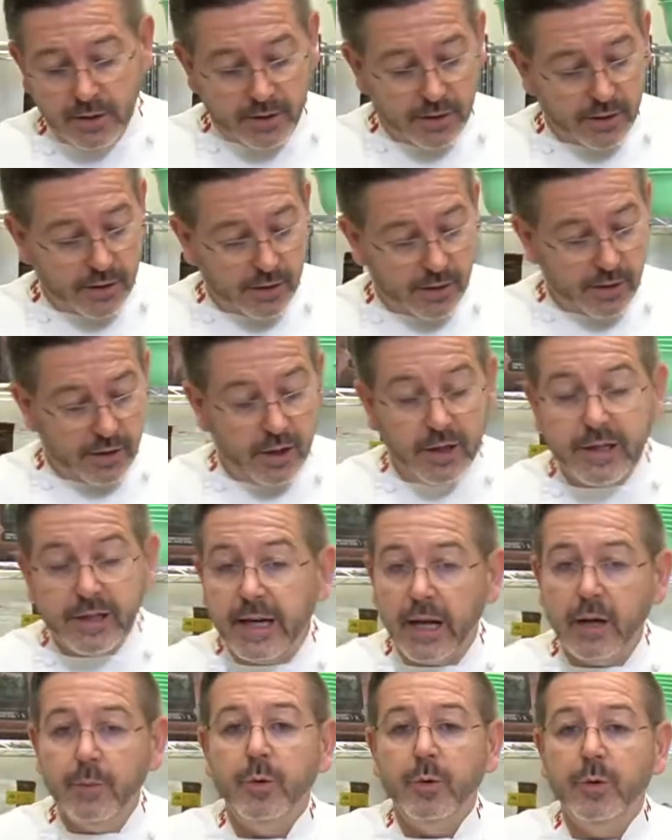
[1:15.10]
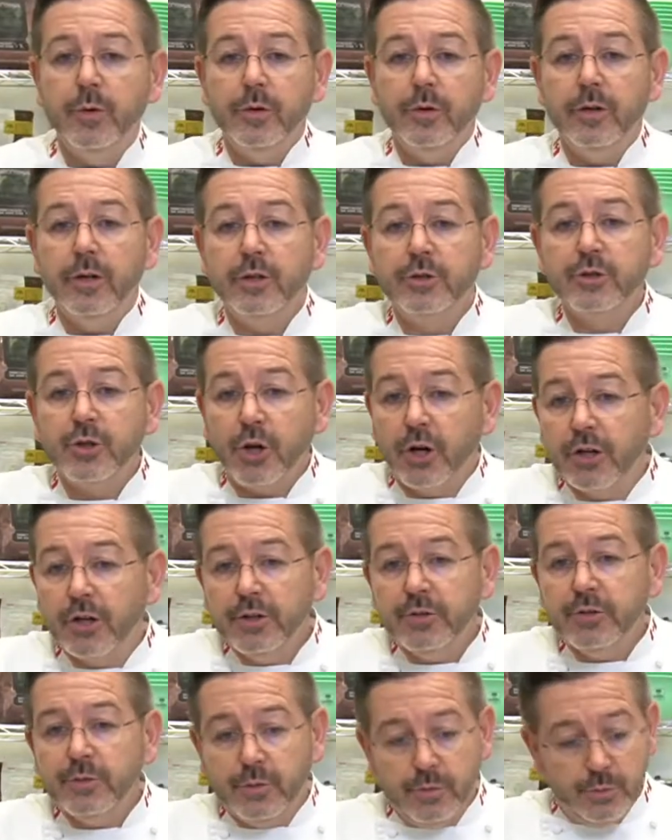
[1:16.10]
Callebaut
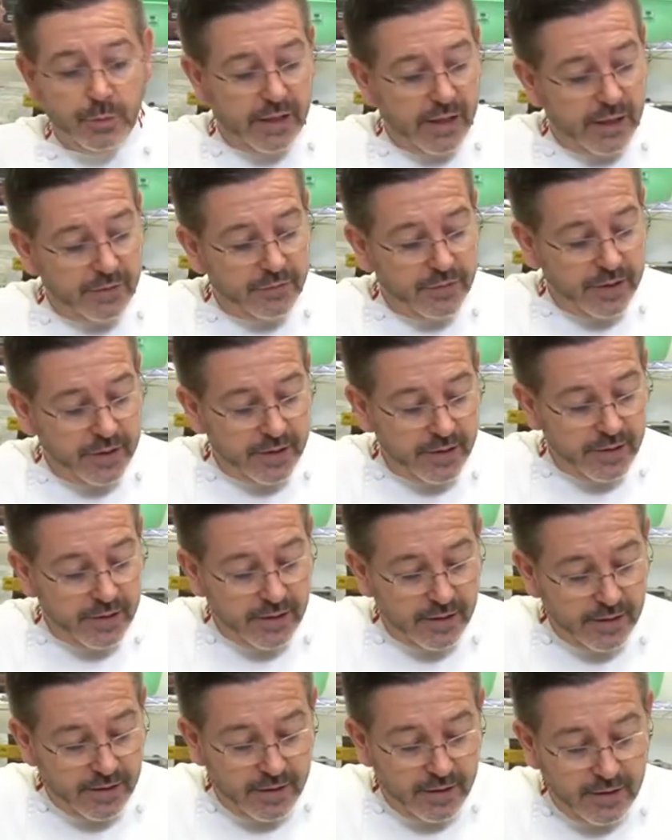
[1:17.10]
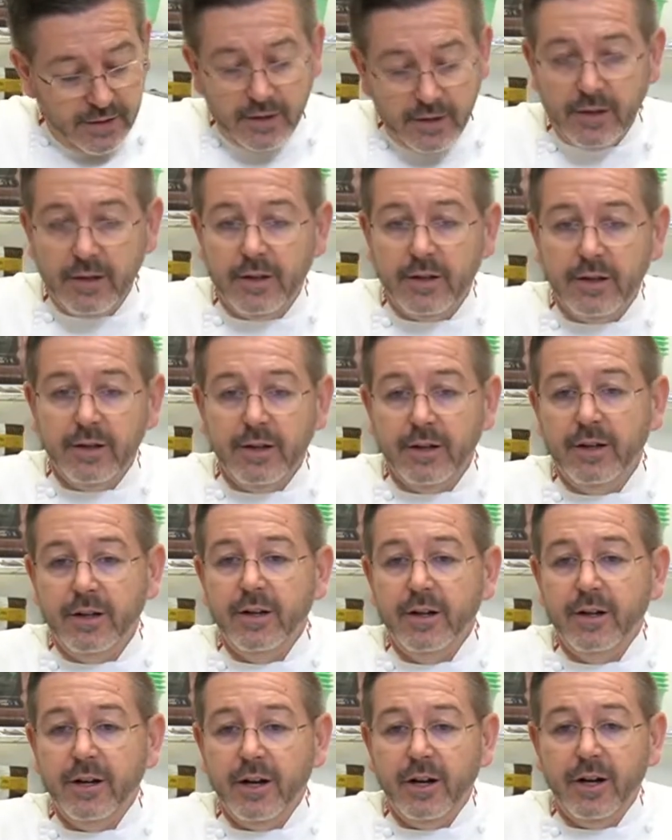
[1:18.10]
chocolate. We have here an
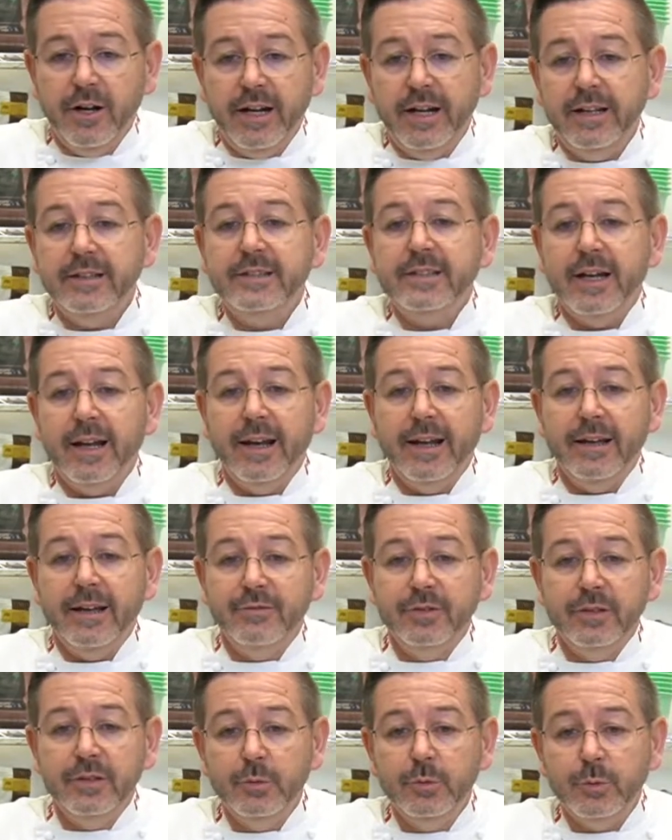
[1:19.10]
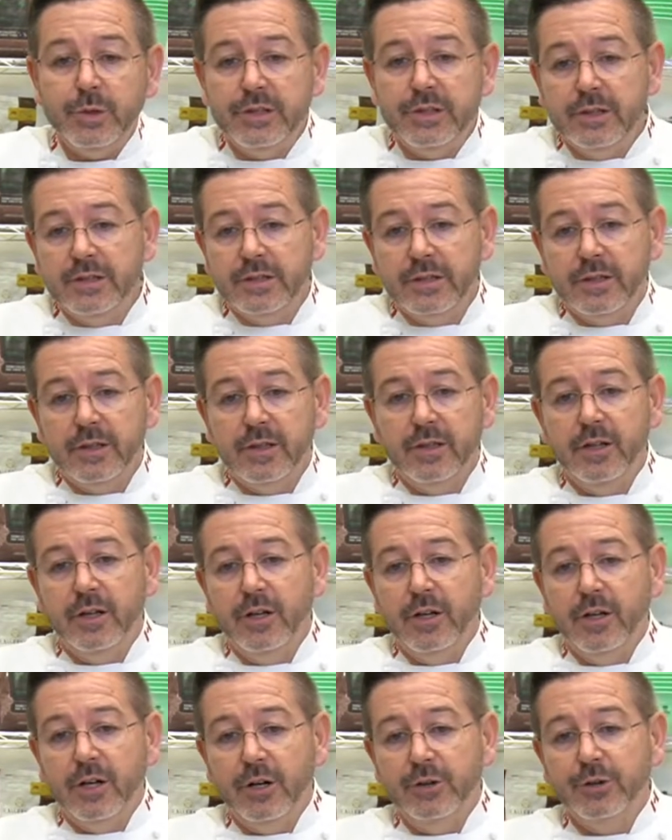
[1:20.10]
811, which is a
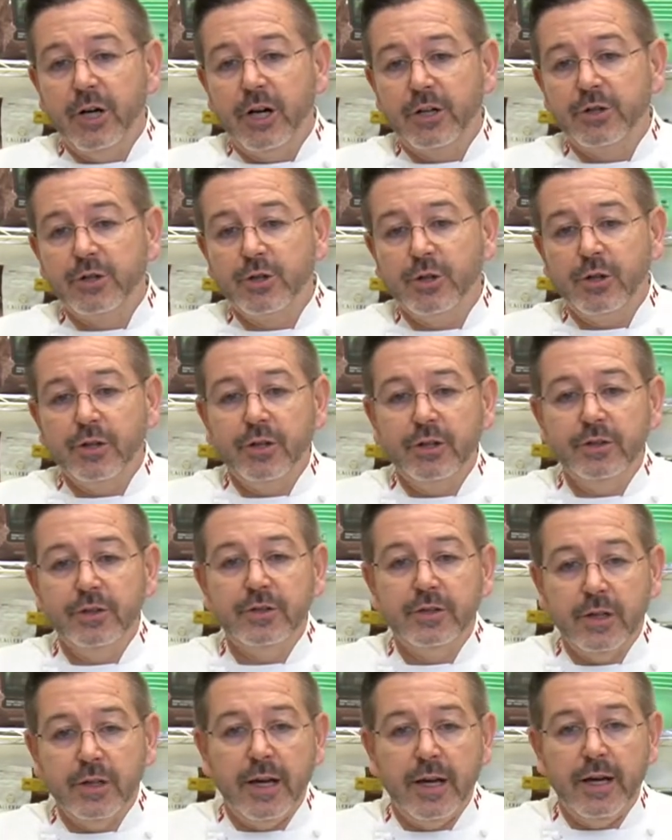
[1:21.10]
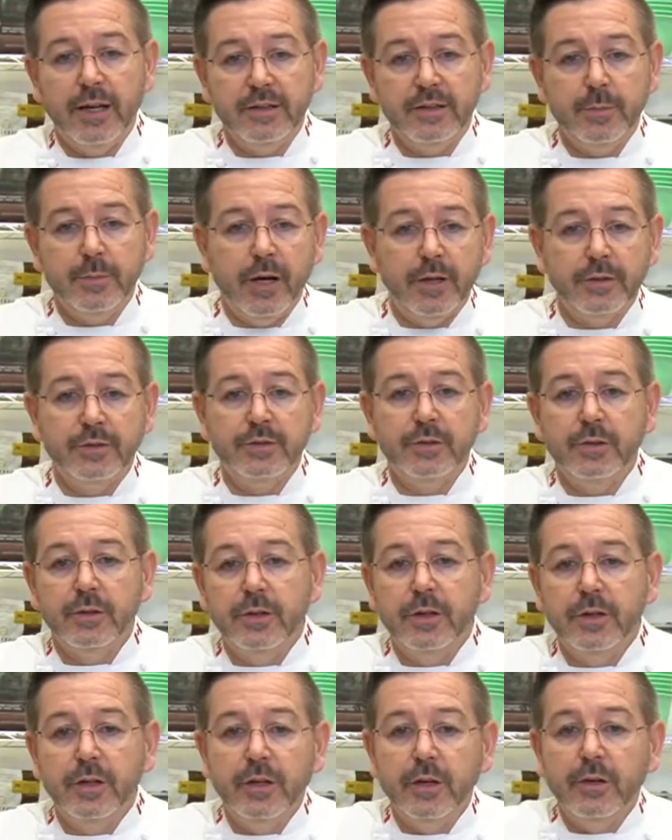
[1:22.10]
dark chocolate. It has about
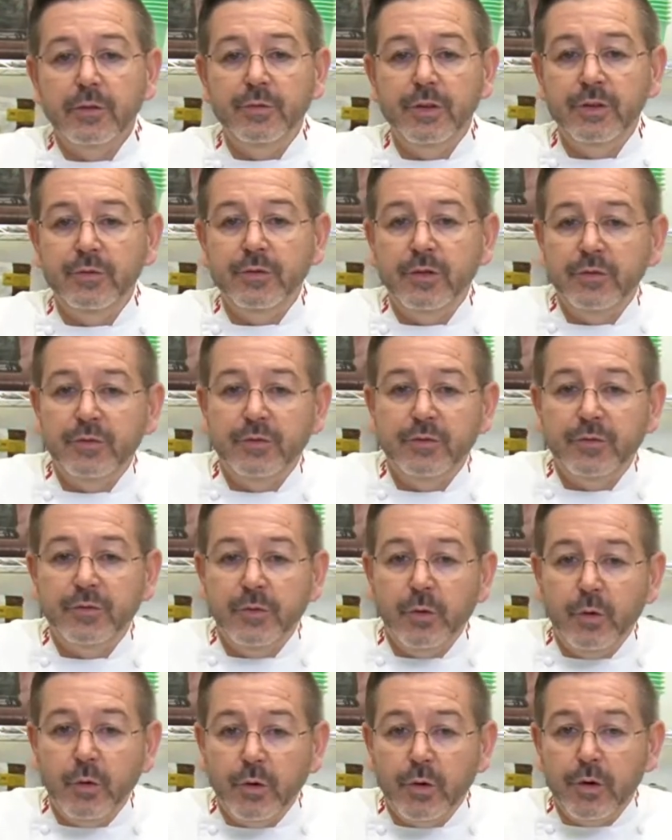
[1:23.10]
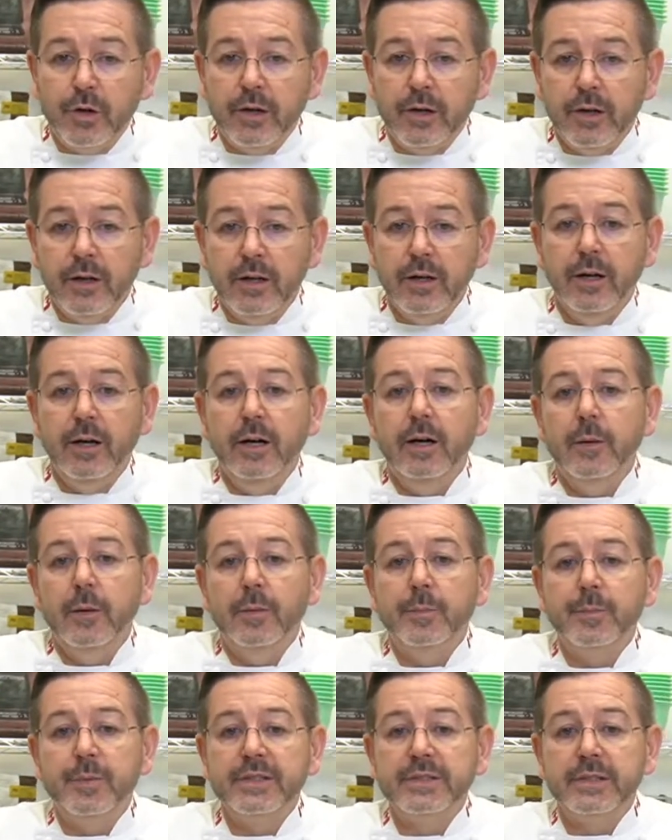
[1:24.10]

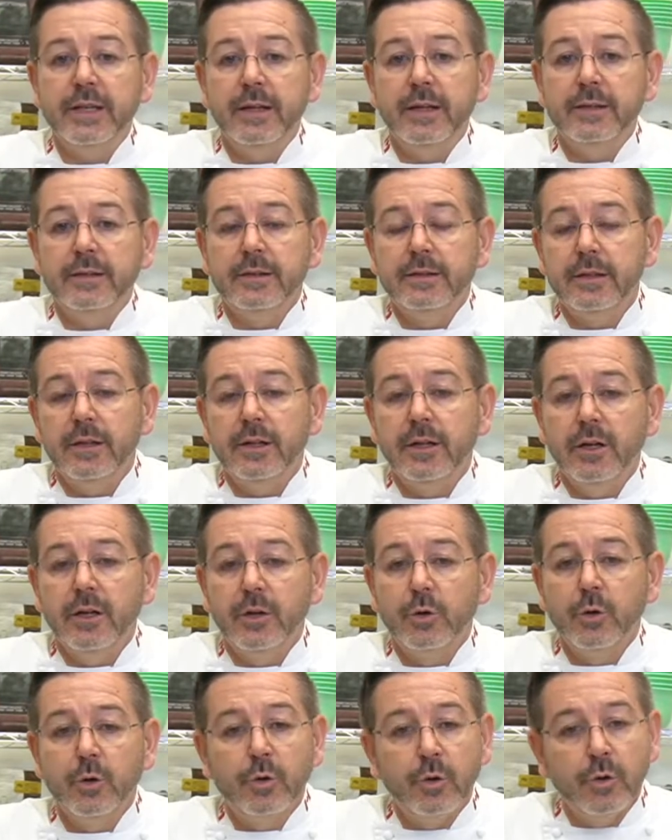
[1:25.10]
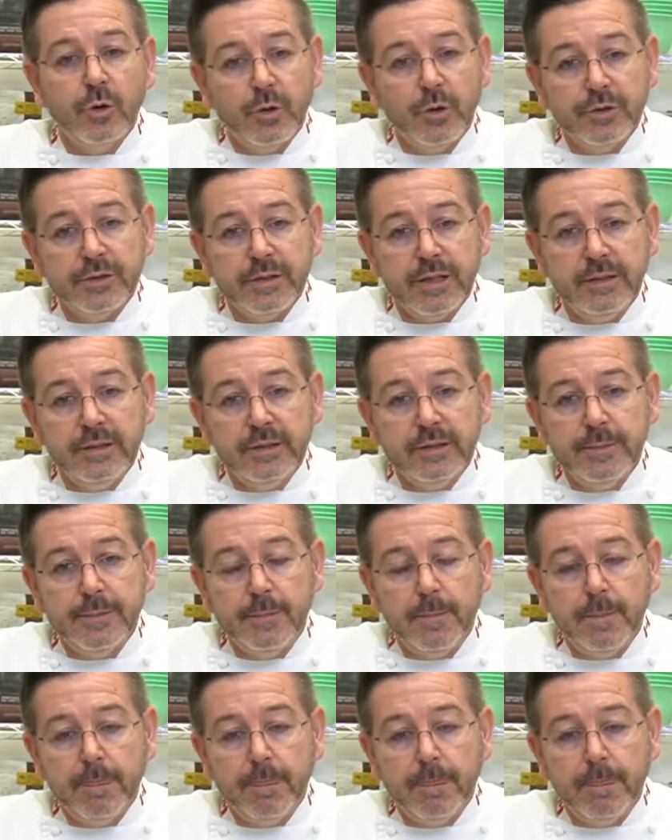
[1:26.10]
54% cocoa content.